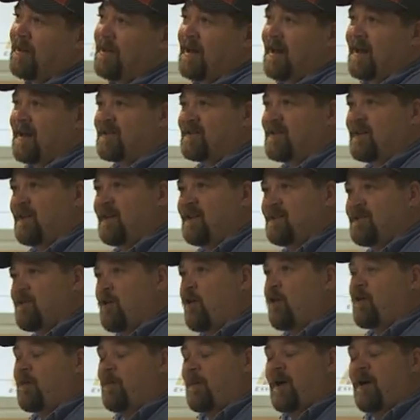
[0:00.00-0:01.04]
And I said, let's
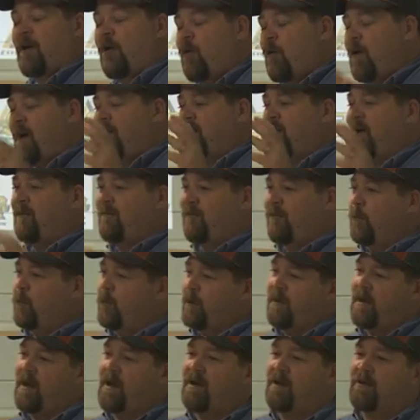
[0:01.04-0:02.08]
talk about, I've got
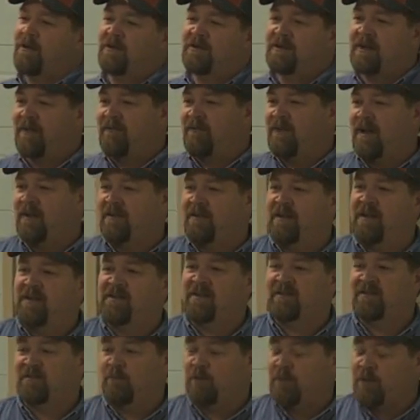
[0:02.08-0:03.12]
40 acres, I've got this.
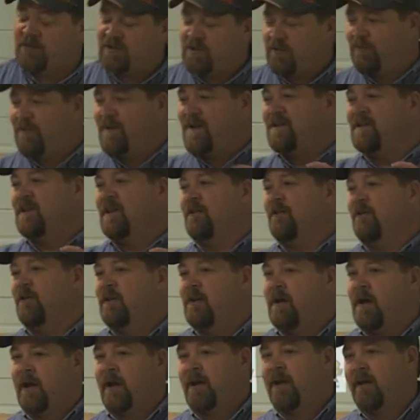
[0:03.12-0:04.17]
I said, what's your fencing look
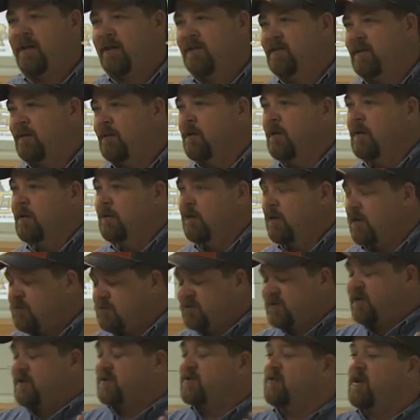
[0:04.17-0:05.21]
like? He said,
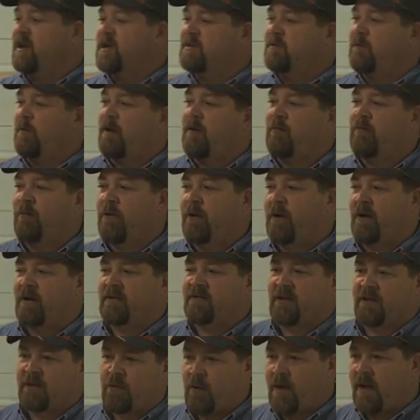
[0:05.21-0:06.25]
6 strands of barbed wire. I
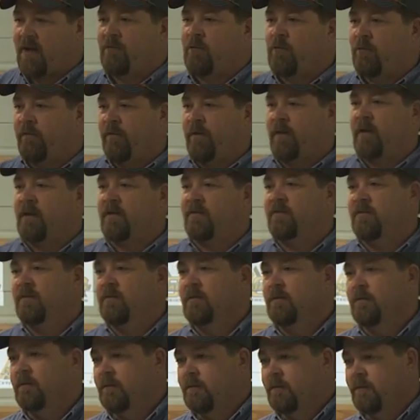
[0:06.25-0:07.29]
said, you have no fence.
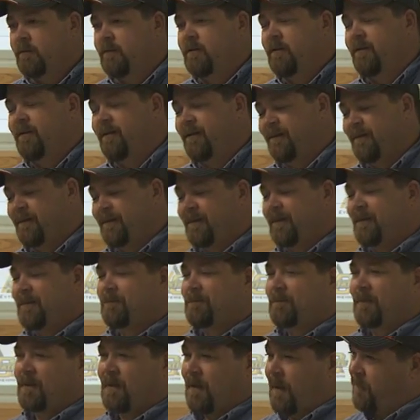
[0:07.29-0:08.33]

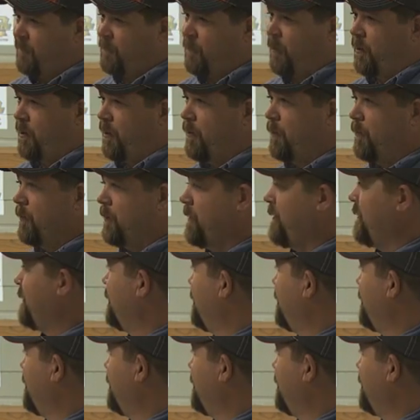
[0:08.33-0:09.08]
Not for a goat.